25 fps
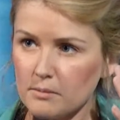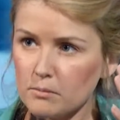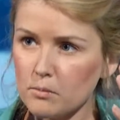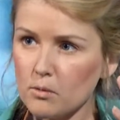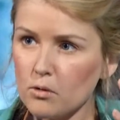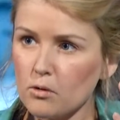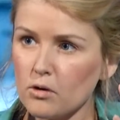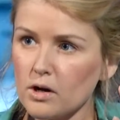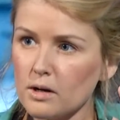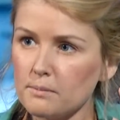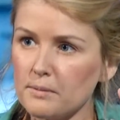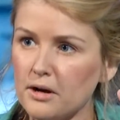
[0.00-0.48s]

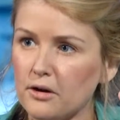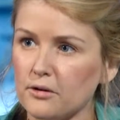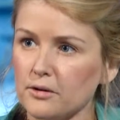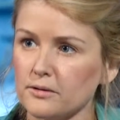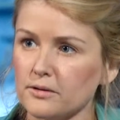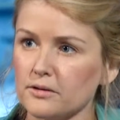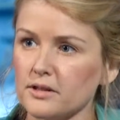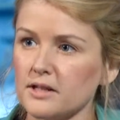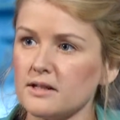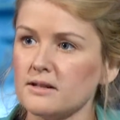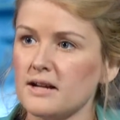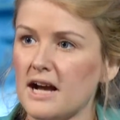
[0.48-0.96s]
more
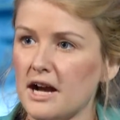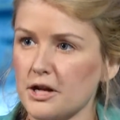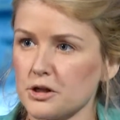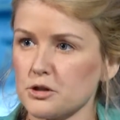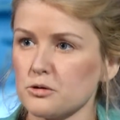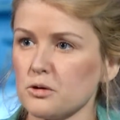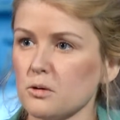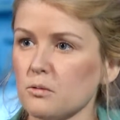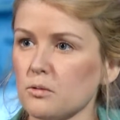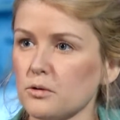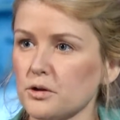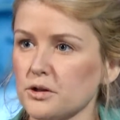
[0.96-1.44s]
about the
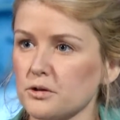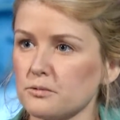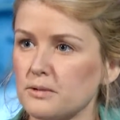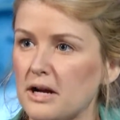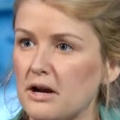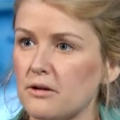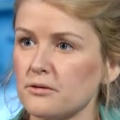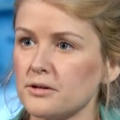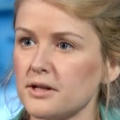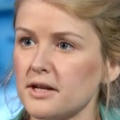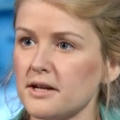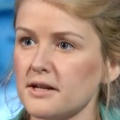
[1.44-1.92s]
natural world
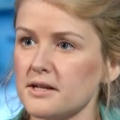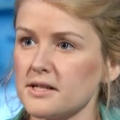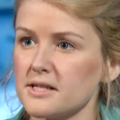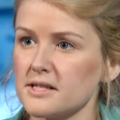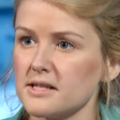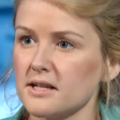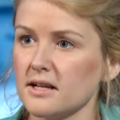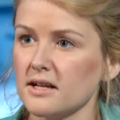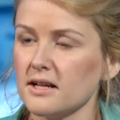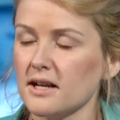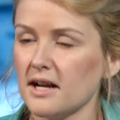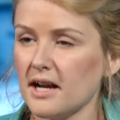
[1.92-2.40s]
around us
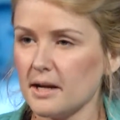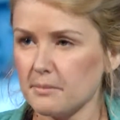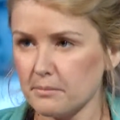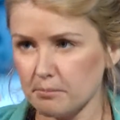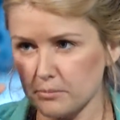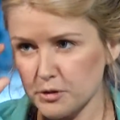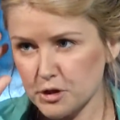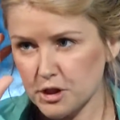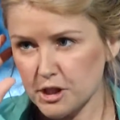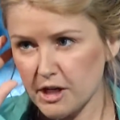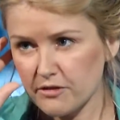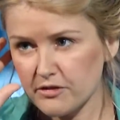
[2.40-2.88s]

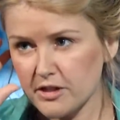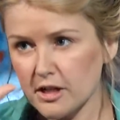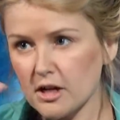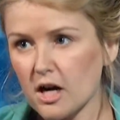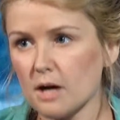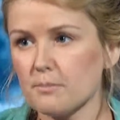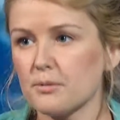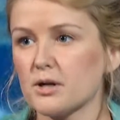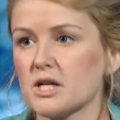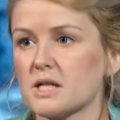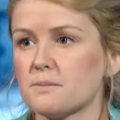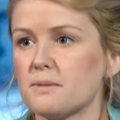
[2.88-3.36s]
and shifting
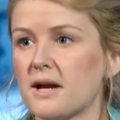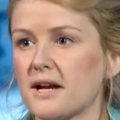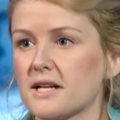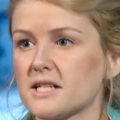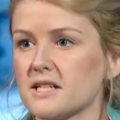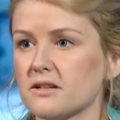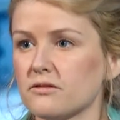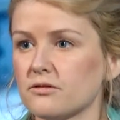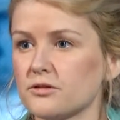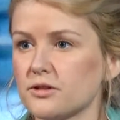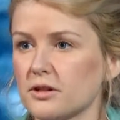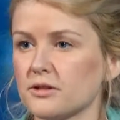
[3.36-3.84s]
our
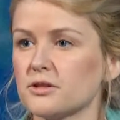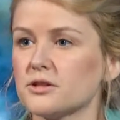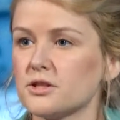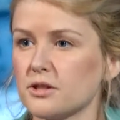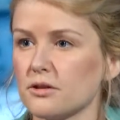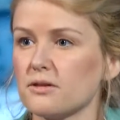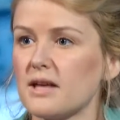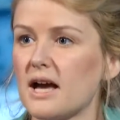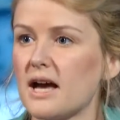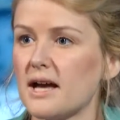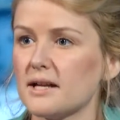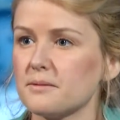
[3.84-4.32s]
perspective to
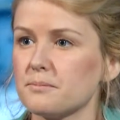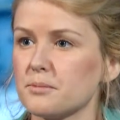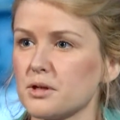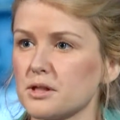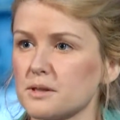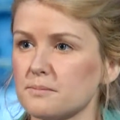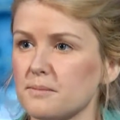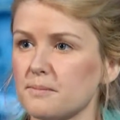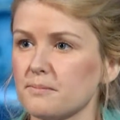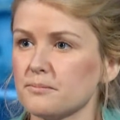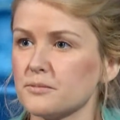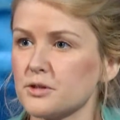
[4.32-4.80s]
that
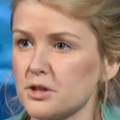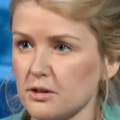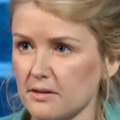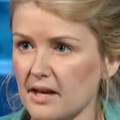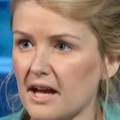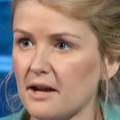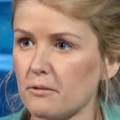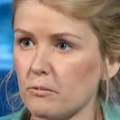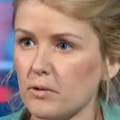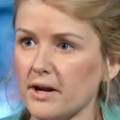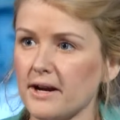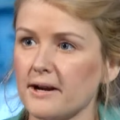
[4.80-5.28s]

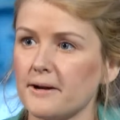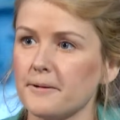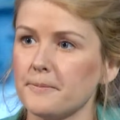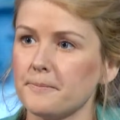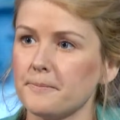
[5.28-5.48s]
way.